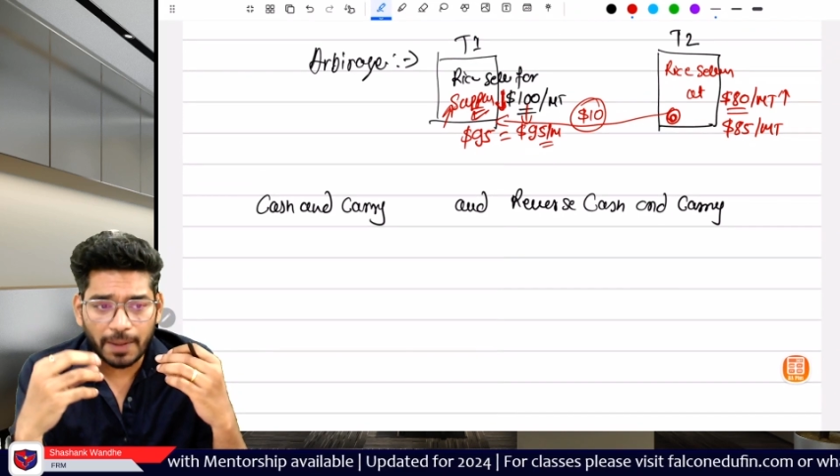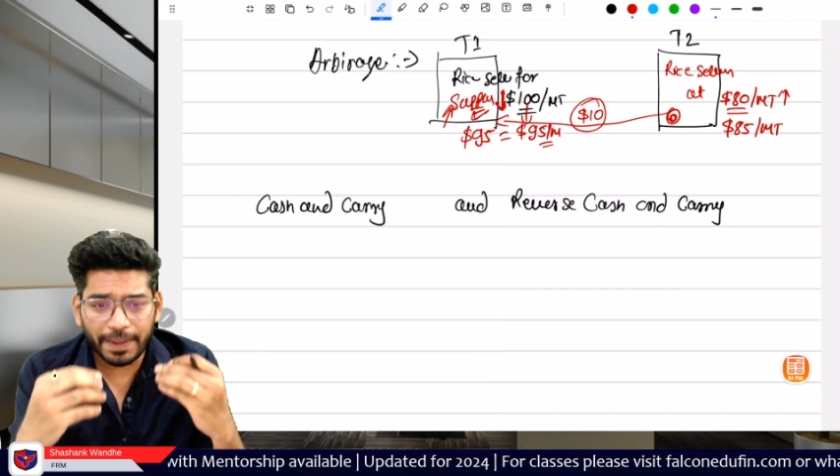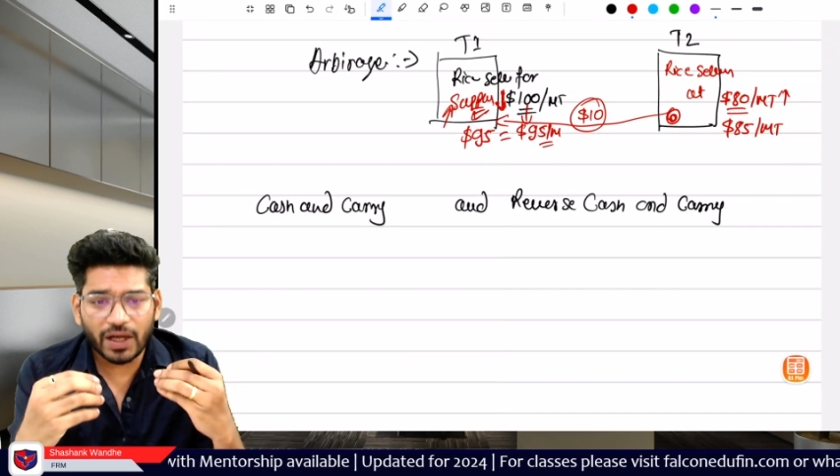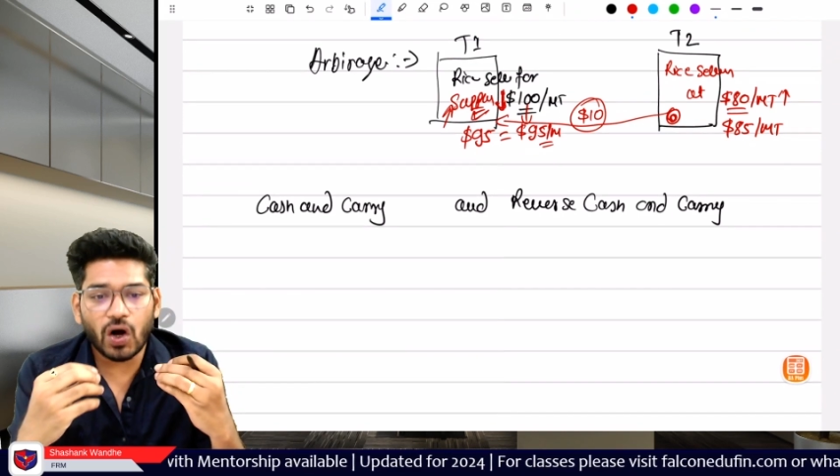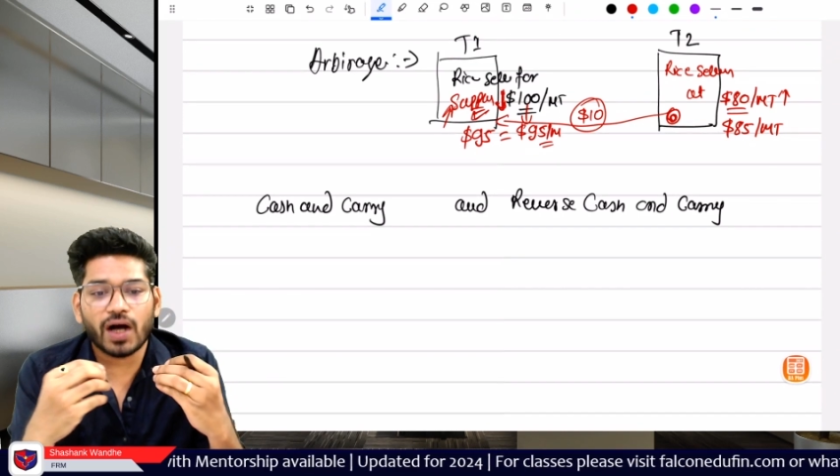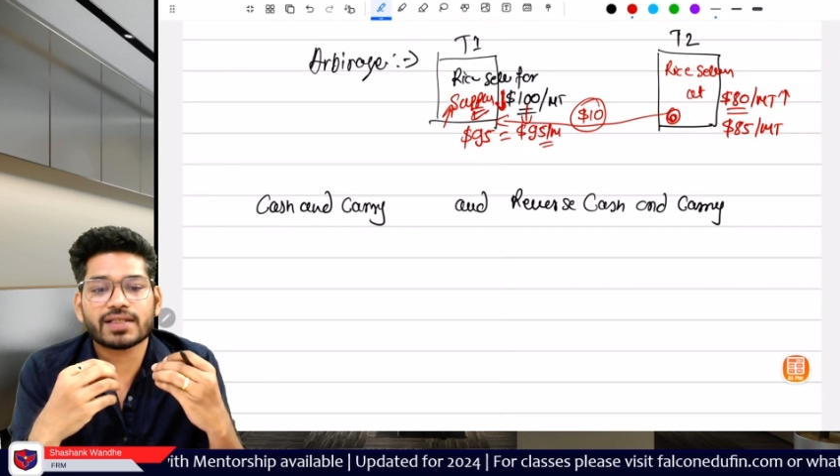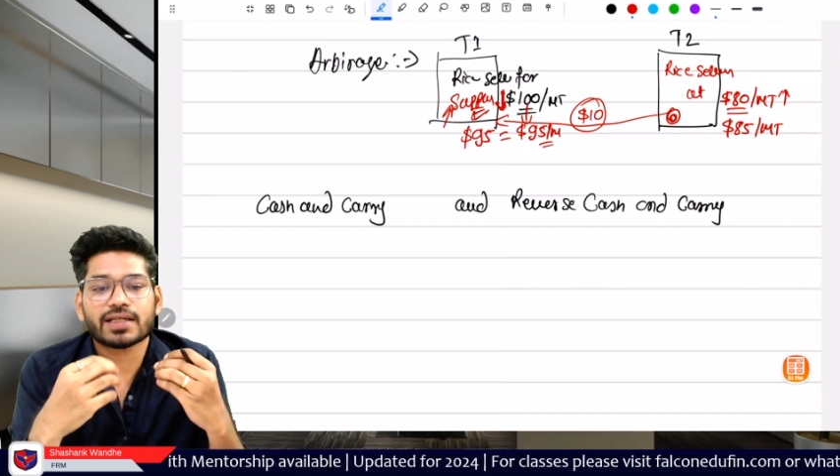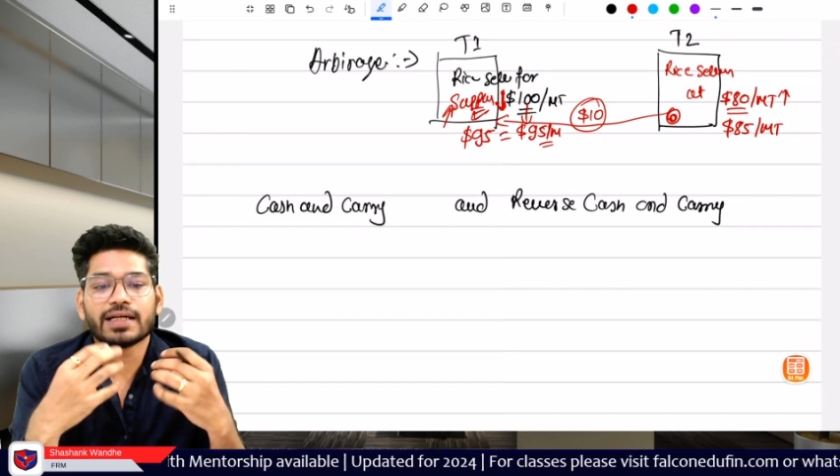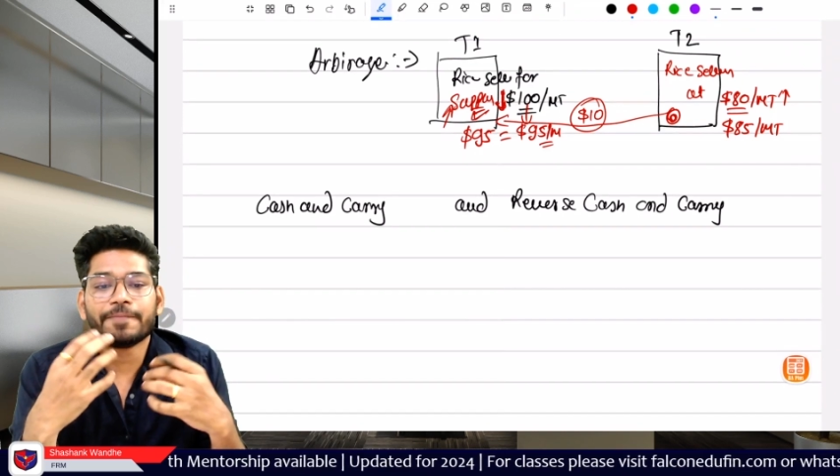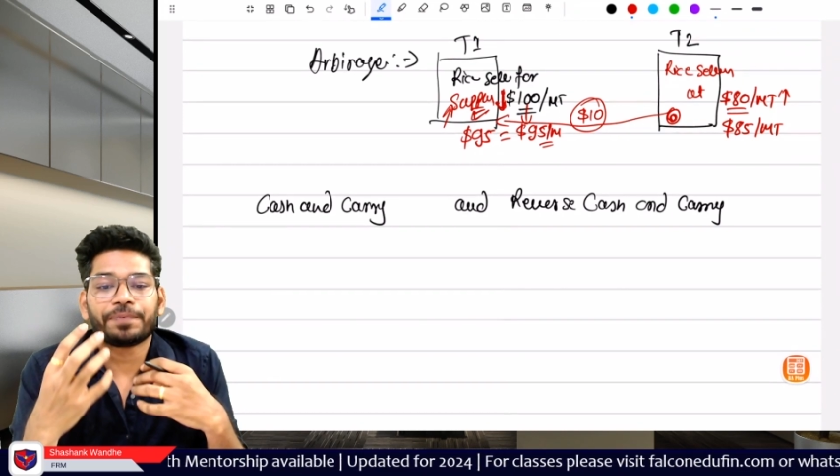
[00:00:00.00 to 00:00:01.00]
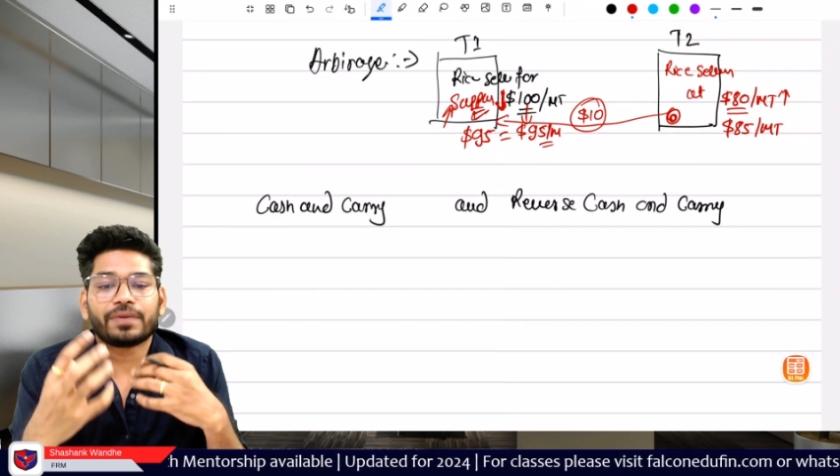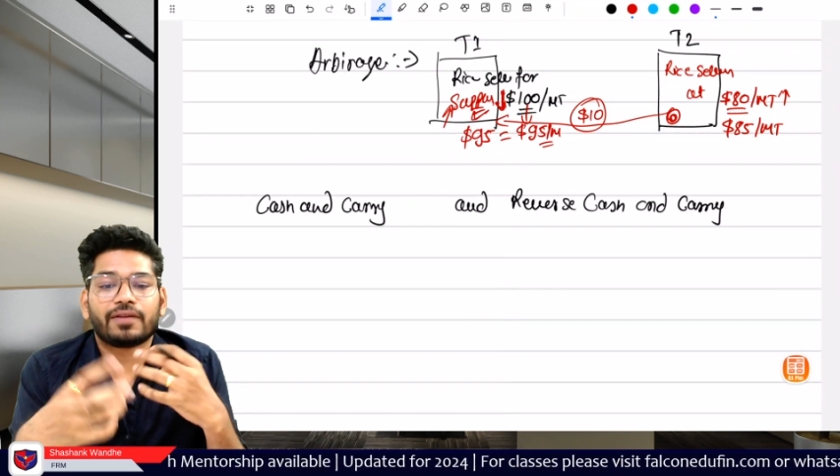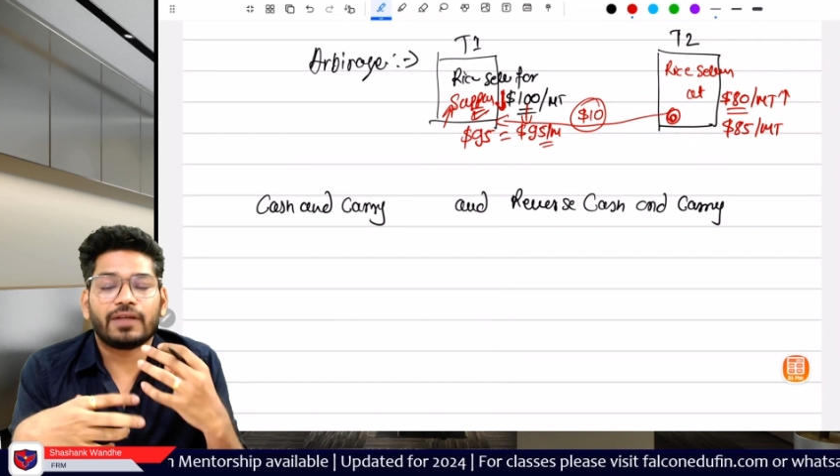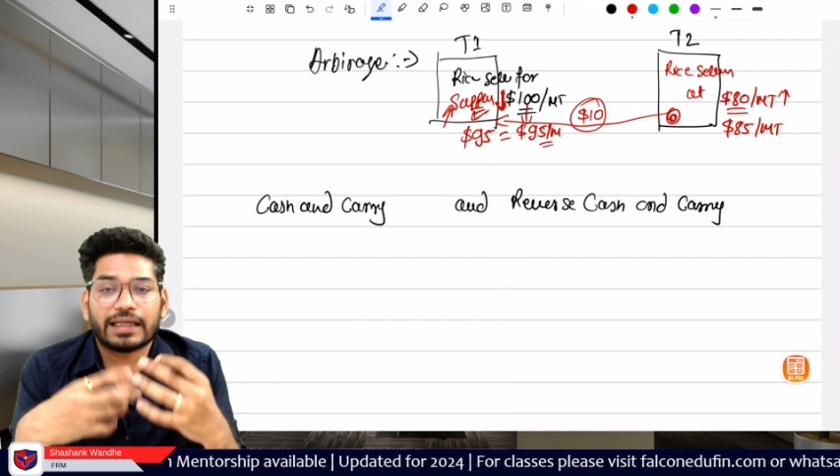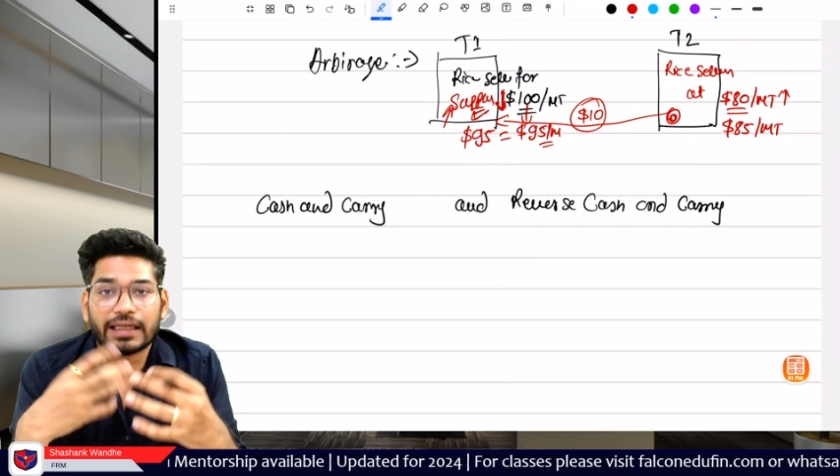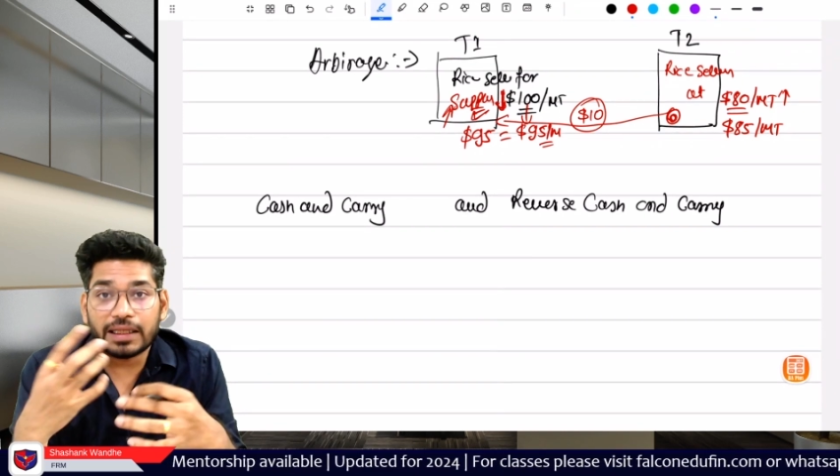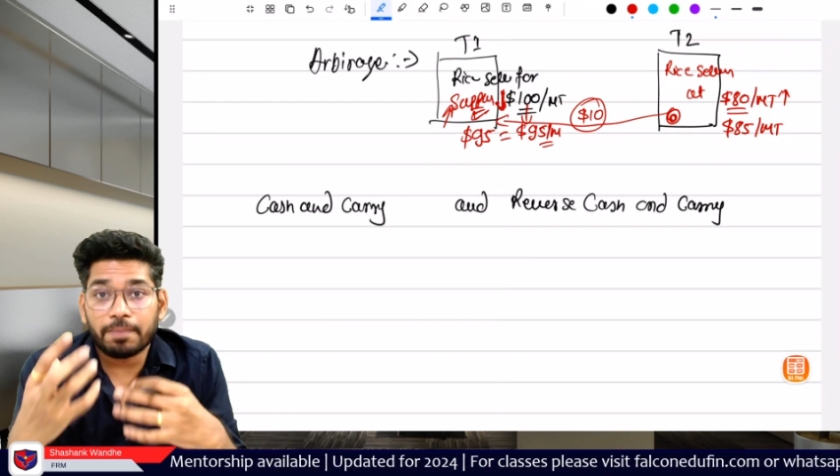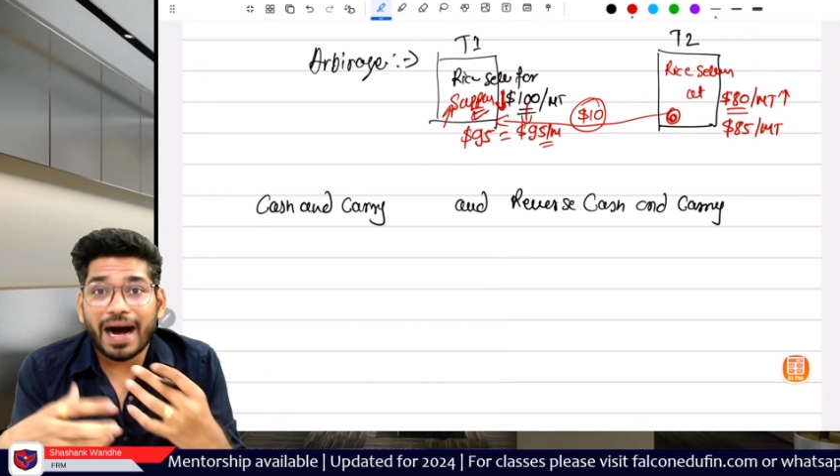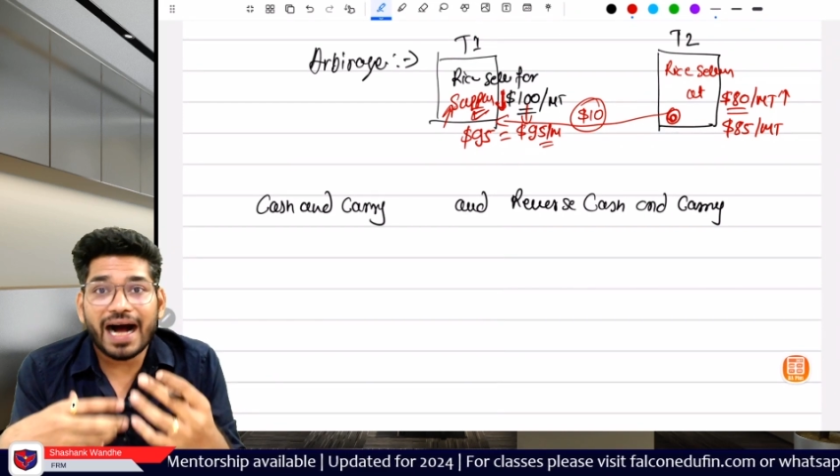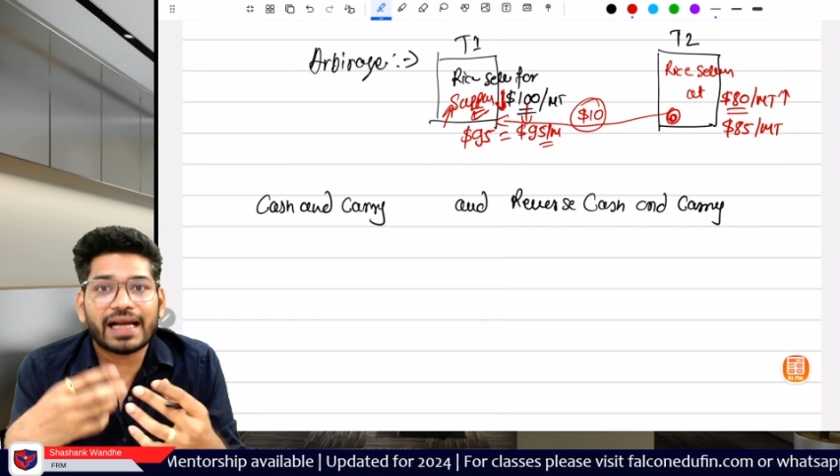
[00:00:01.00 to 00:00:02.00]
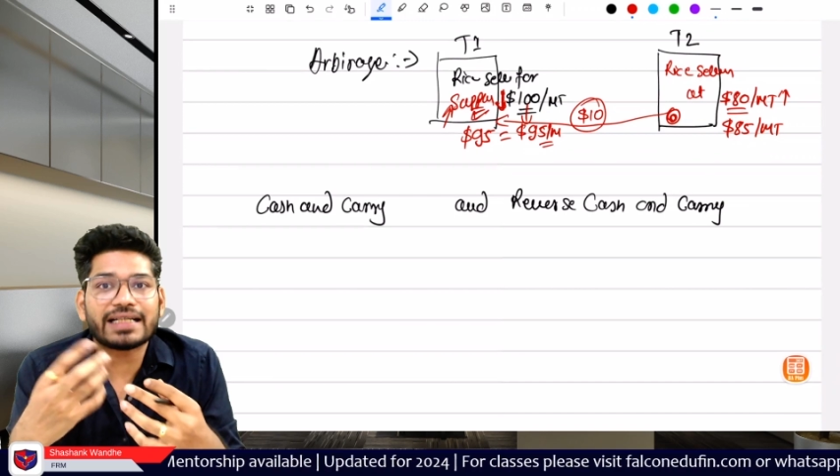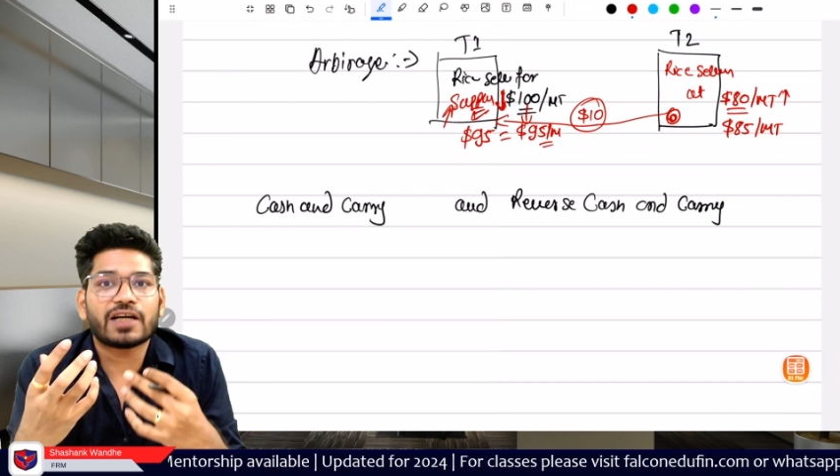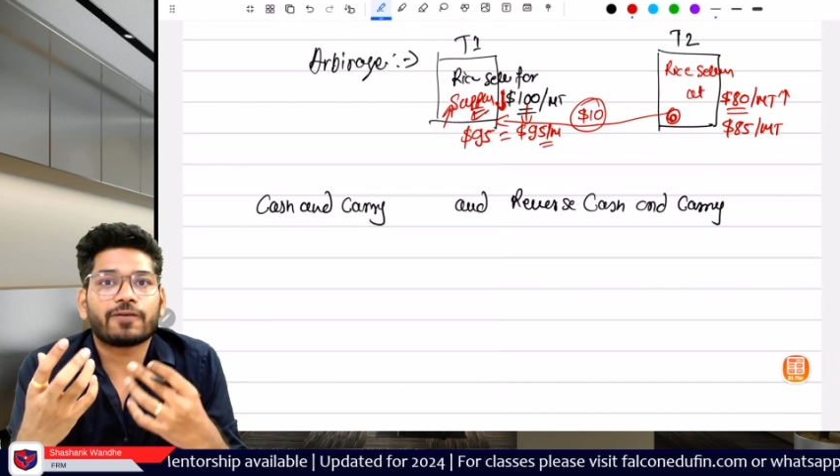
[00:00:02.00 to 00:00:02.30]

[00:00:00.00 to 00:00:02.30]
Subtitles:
because the markets